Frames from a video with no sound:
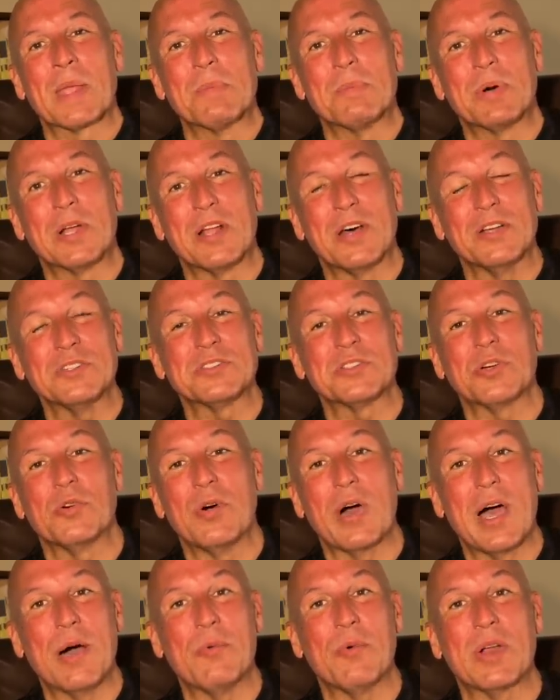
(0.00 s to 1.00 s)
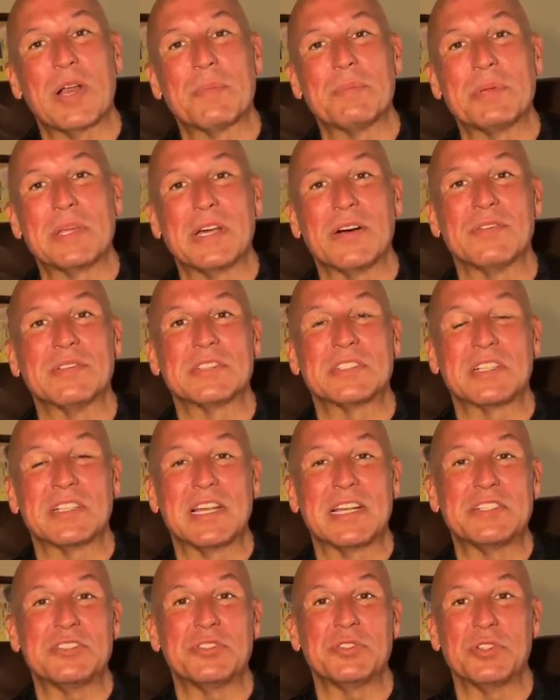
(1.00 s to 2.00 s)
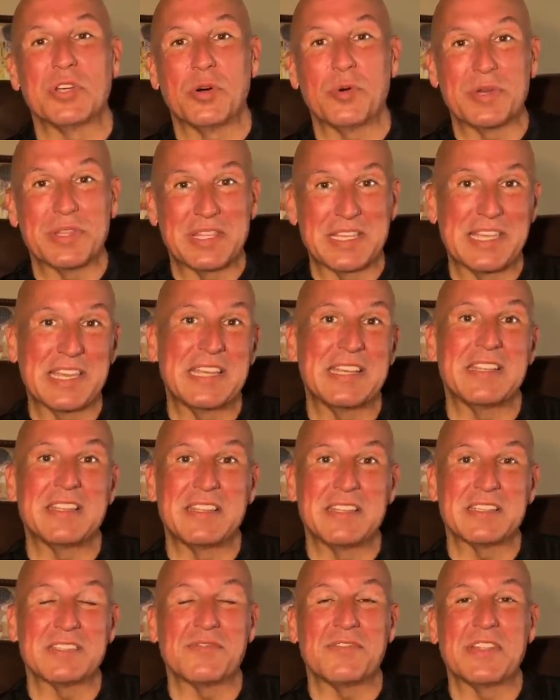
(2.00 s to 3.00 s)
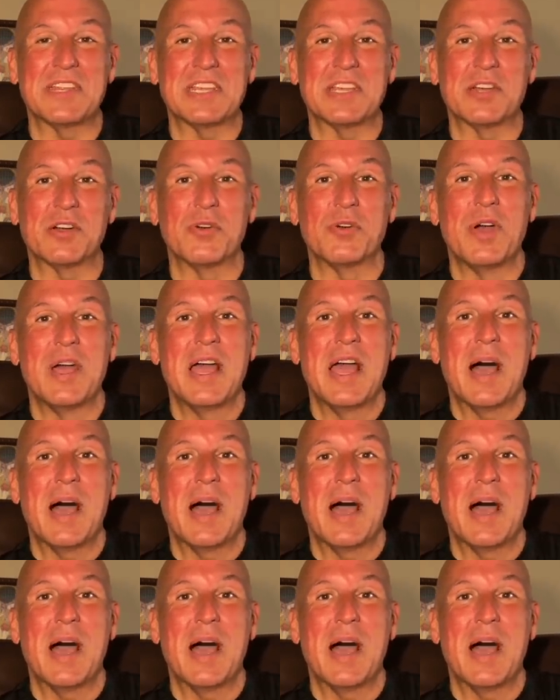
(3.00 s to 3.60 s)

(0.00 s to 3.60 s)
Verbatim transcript: But also, I want to be able to let you know at the end of this video,